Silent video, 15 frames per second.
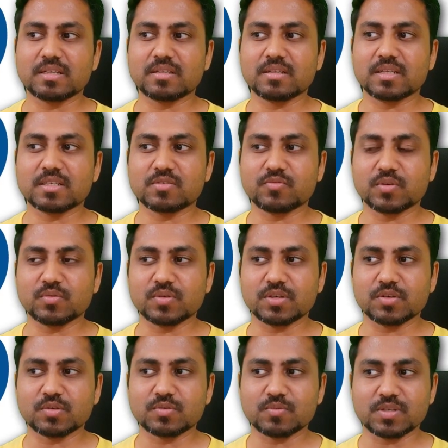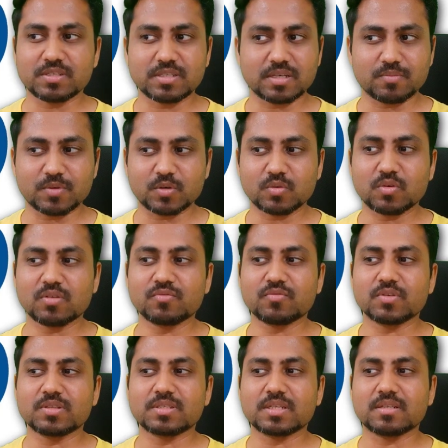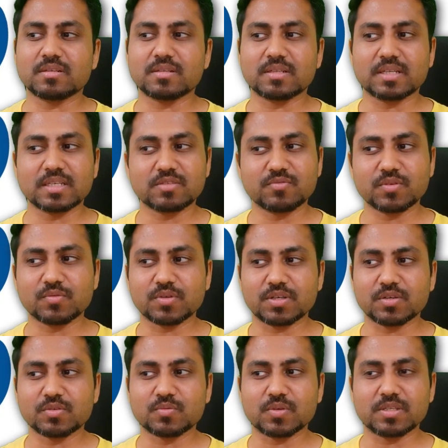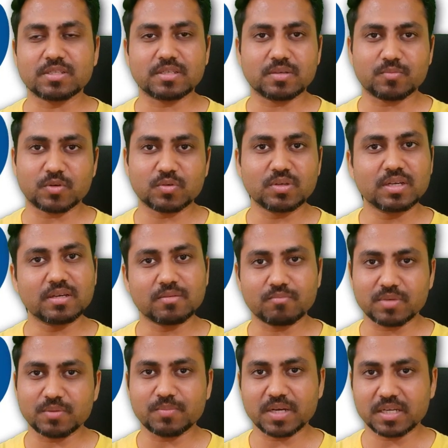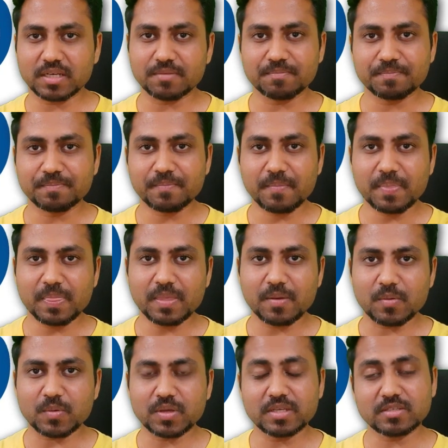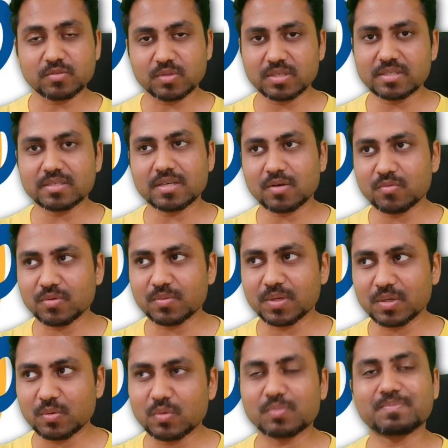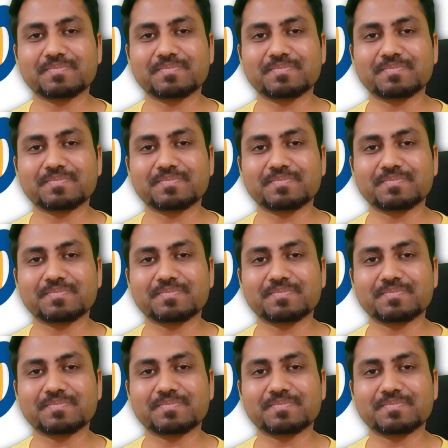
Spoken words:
in the next few videos we'll see about Confluence, and in the next few videos we'll see about Bitbucket. Okay, so this is how we will go.